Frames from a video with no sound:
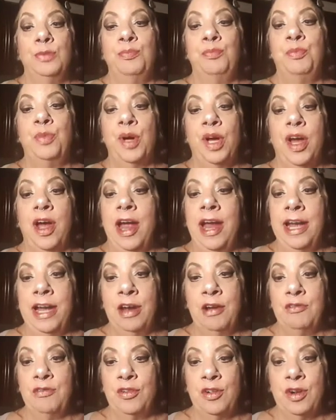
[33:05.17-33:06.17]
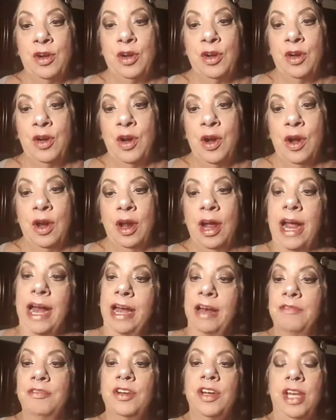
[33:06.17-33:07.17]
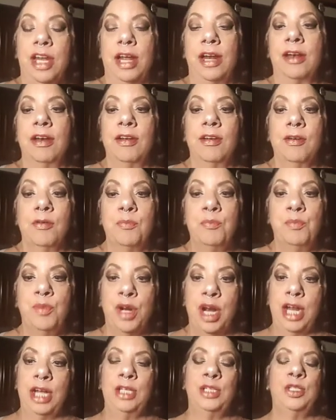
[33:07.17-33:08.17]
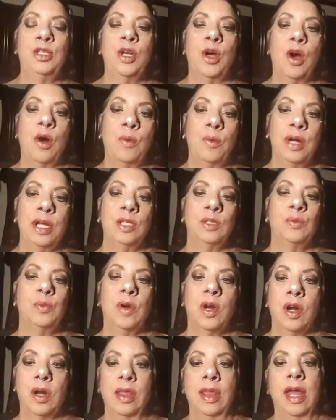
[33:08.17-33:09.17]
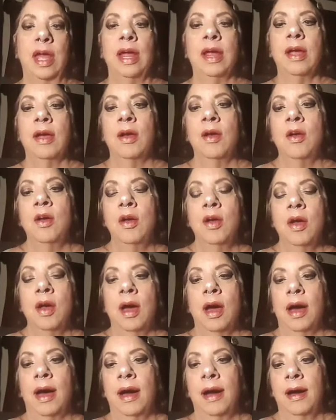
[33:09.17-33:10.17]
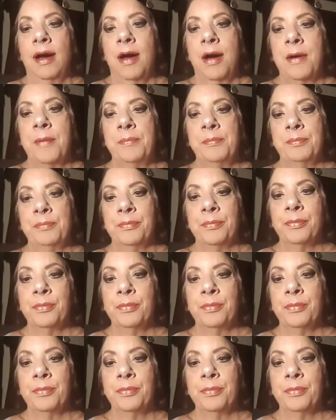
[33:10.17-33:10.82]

but I never did. But I used to always wear like band